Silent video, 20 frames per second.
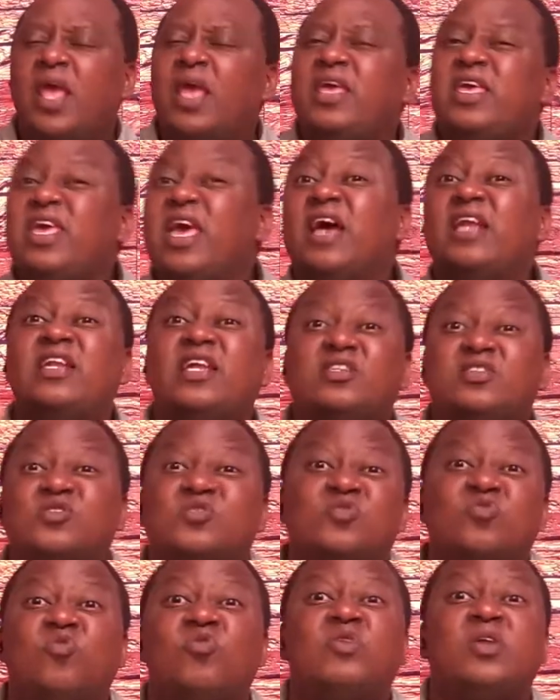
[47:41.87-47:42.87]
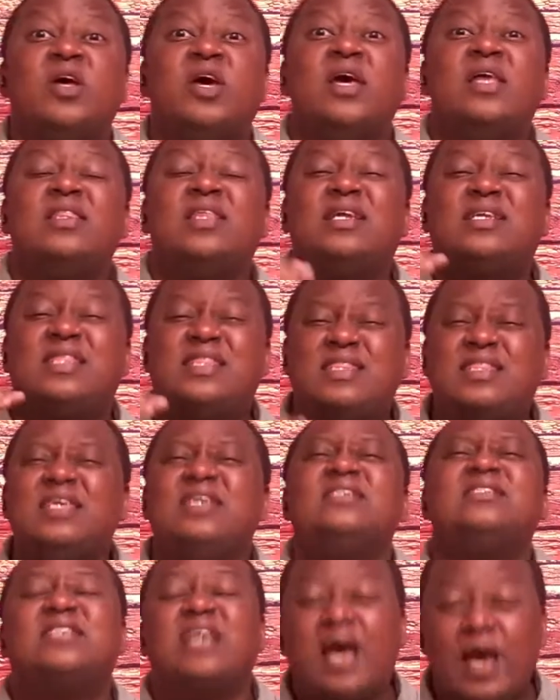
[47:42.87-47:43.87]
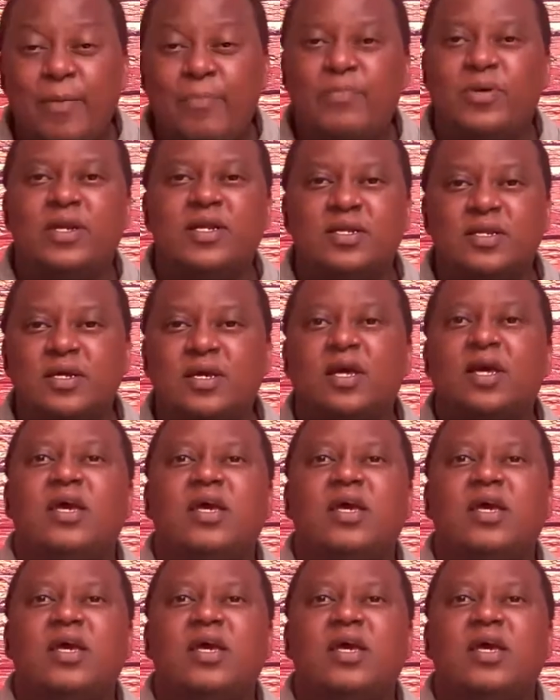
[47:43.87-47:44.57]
He understood that things happen